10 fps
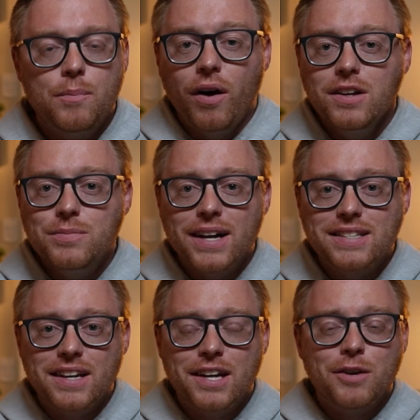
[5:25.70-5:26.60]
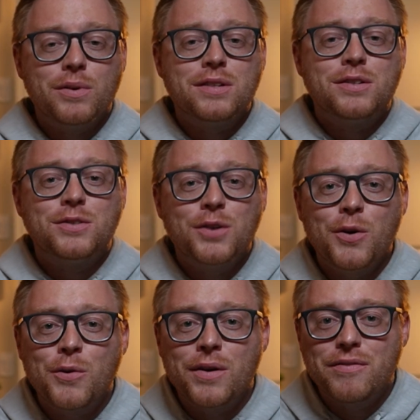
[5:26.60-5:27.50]
Paul's mindset here was
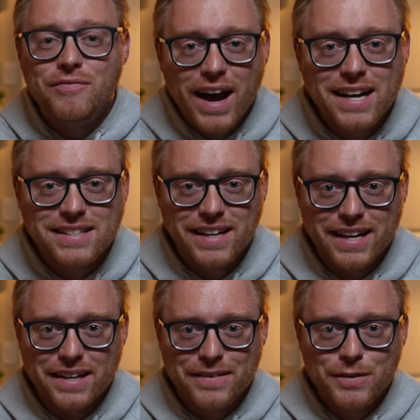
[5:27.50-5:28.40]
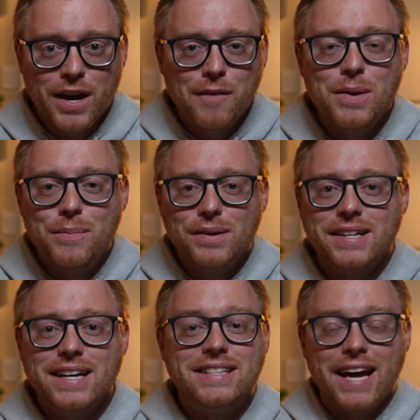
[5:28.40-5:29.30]
so fascinating. You have people
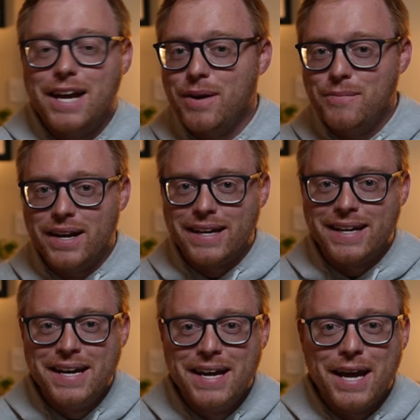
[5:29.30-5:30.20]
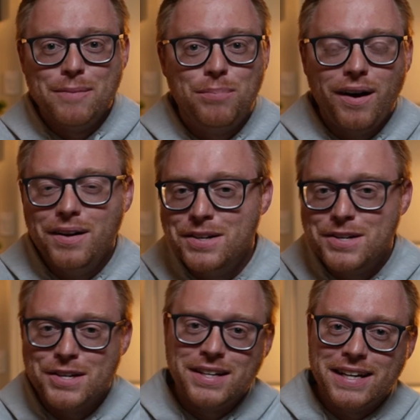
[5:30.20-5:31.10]
saying, take my money, and Paul is
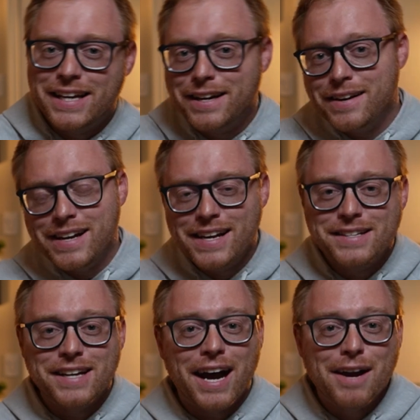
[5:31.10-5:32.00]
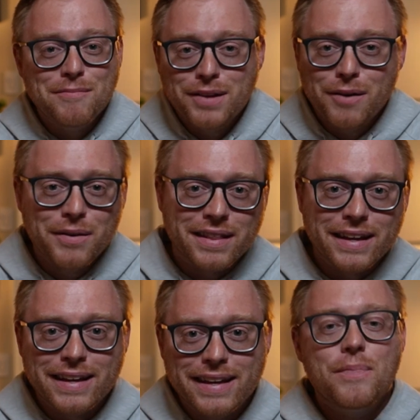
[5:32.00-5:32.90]
just like, here it is, I'm done with
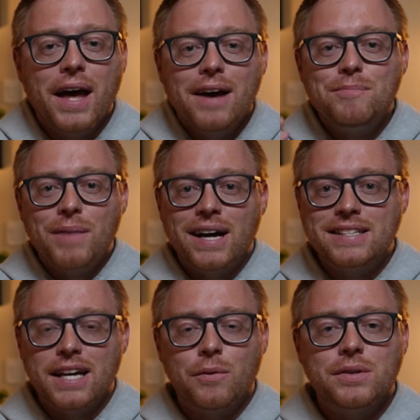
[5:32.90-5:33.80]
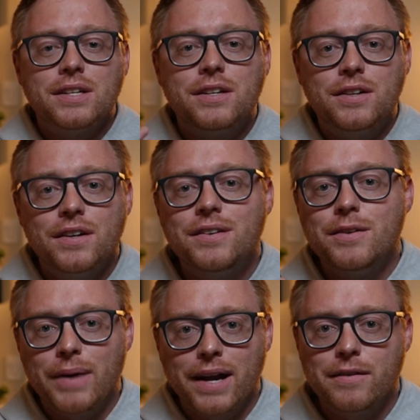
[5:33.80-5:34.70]
it. That mindset was a good
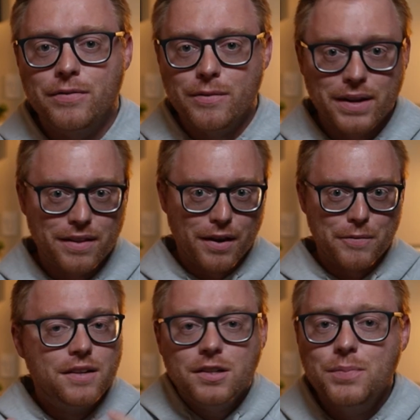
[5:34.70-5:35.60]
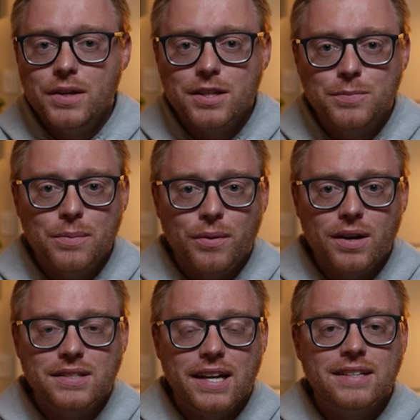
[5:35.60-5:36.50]
reminder for me though. Just because people are
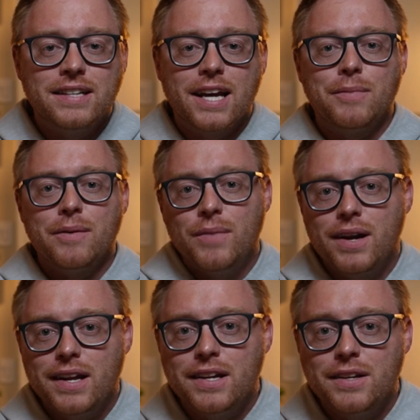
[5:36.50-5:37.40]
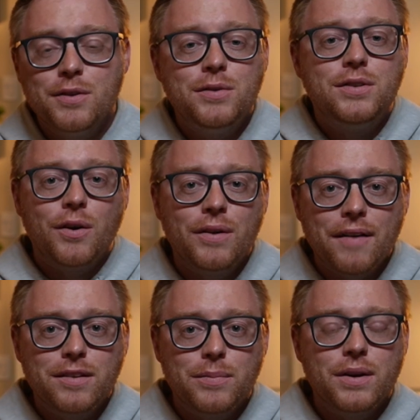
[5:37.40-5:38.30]
saying, take my money, you don't
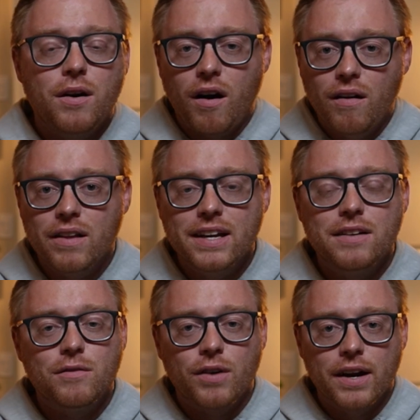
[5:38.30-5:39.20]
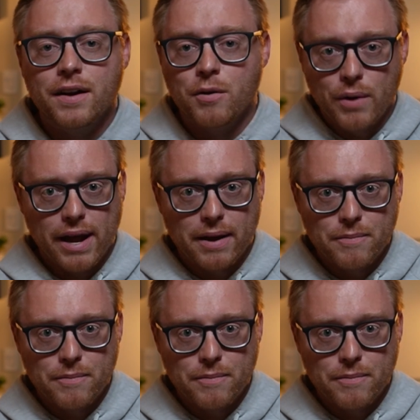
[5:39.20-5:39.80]
have to be all in right away.